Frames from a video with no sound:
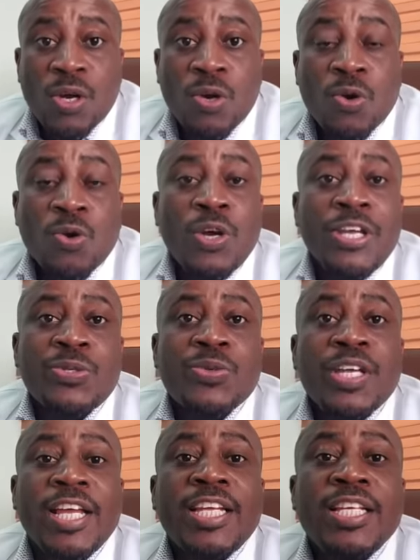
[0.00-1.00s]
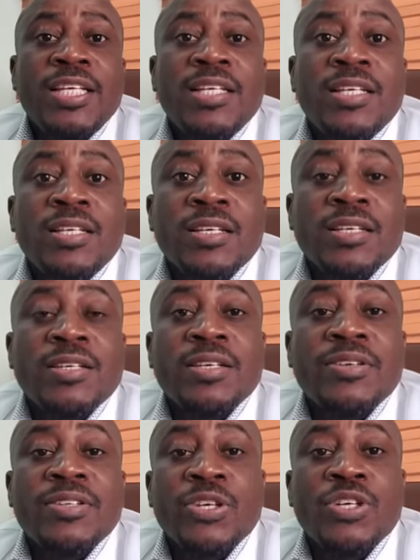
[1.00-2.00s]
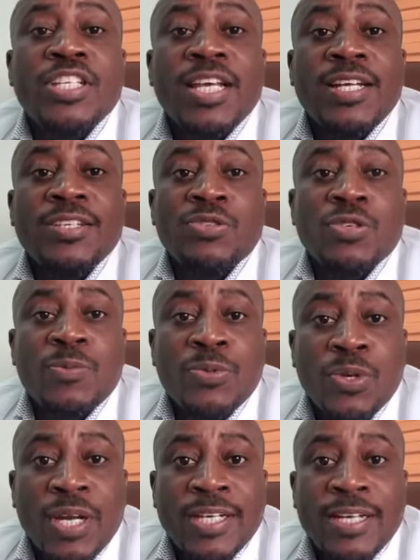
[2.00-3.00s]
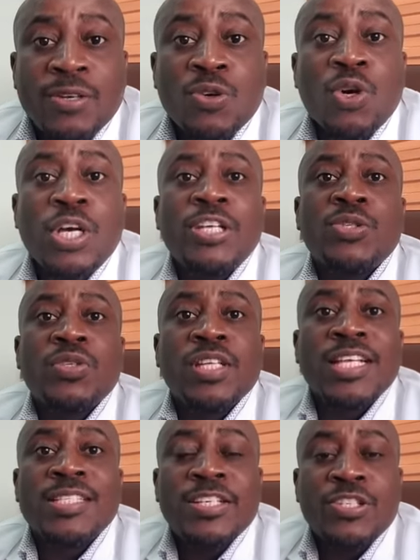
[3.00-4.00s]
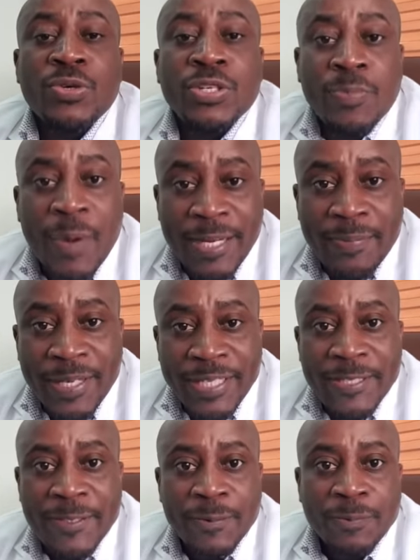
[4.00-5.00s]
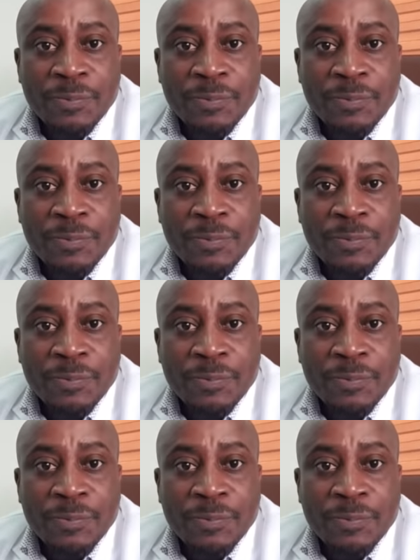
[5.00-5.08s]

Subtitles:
or go into your nearest hospital right now, go into their surgical department